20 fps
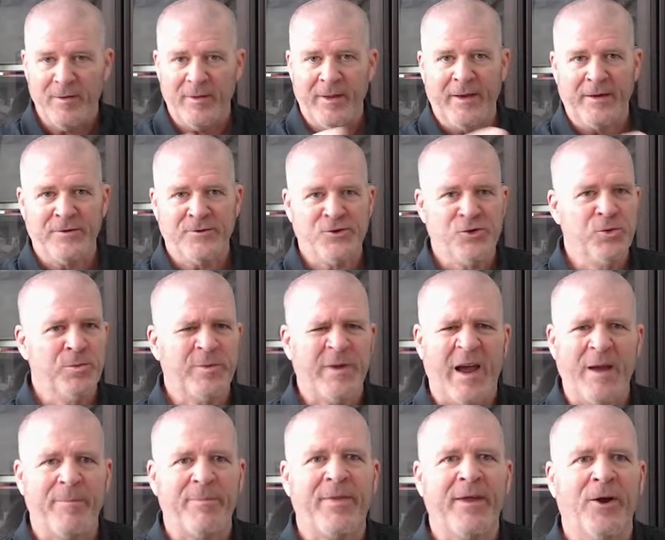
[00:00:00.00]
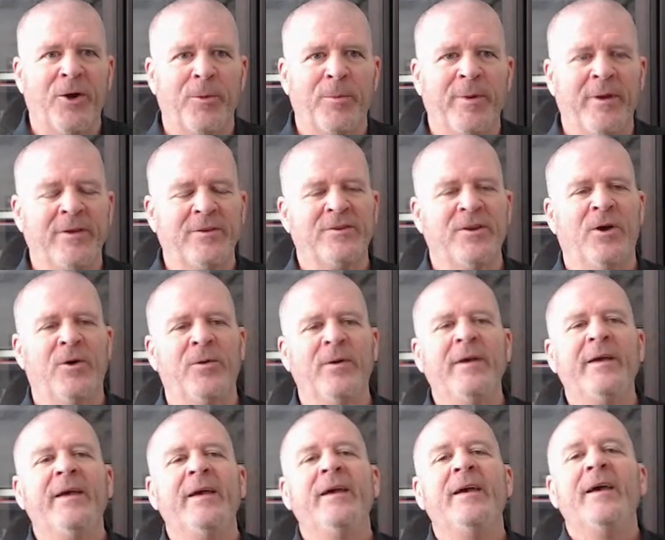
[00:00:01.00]
like Zoom type therapy. So
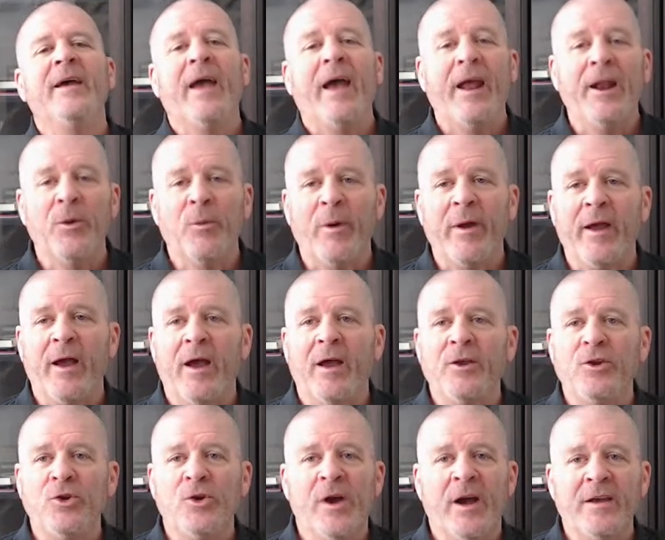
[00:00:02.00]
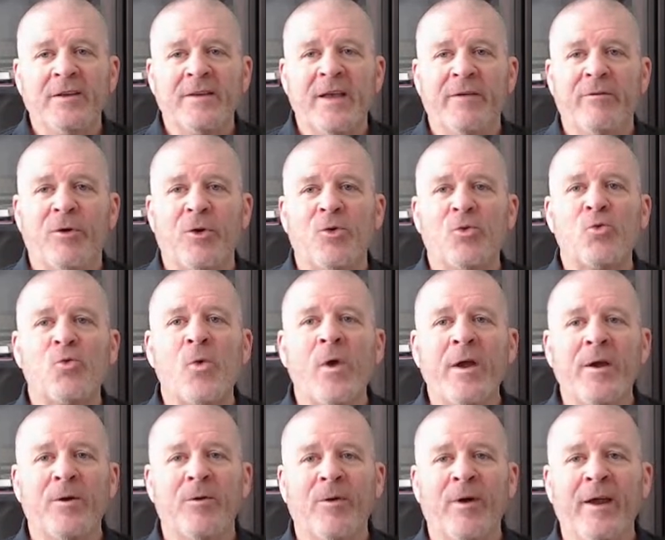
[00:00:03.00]
anyway, you guys have a
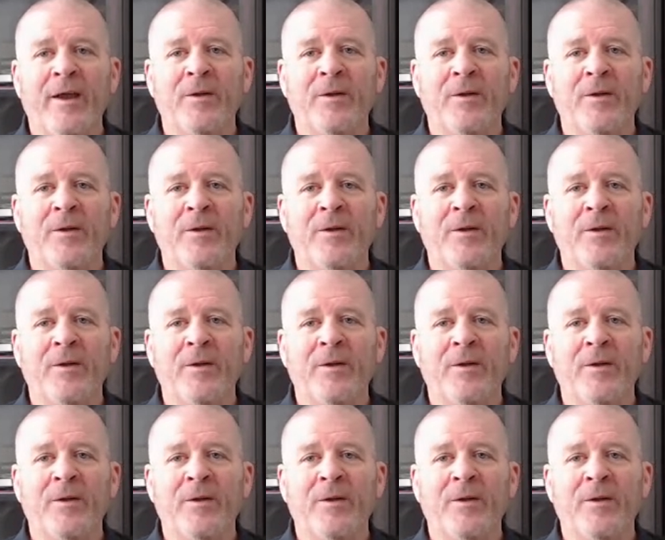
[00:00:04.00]
great